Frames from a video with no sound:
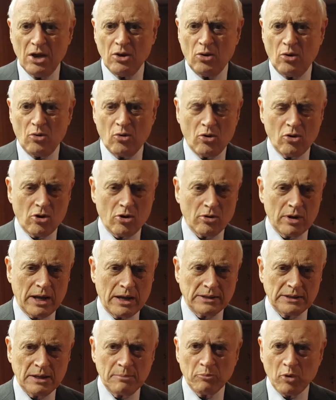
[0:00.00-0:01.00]
or
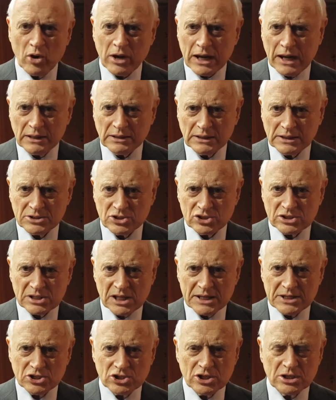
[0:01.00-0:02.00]
anti-boycott
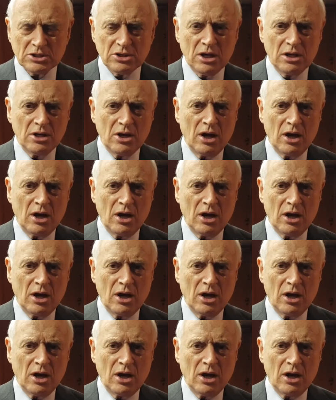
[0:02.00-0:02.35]
legislation,